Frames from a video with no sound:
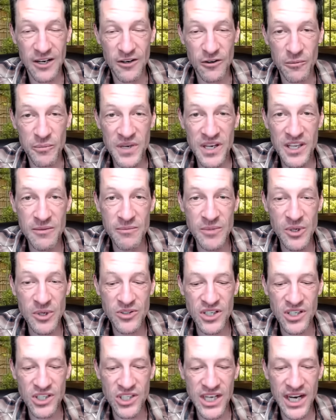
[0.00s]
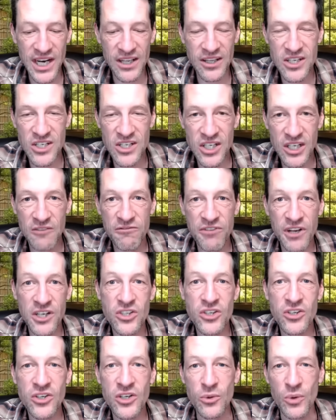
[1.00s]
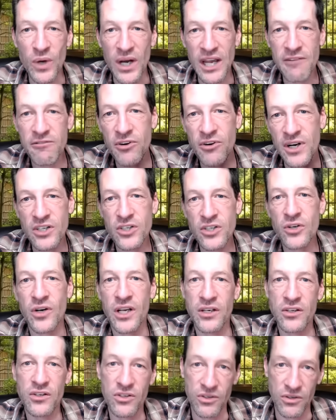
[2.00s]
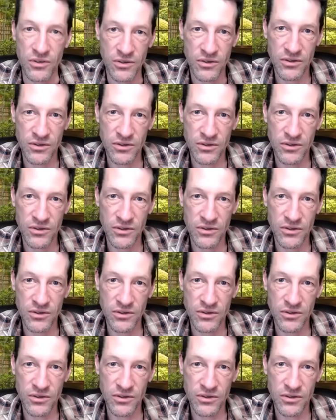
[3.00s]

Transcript: And it'll be the most challenging adventure you will ever enter into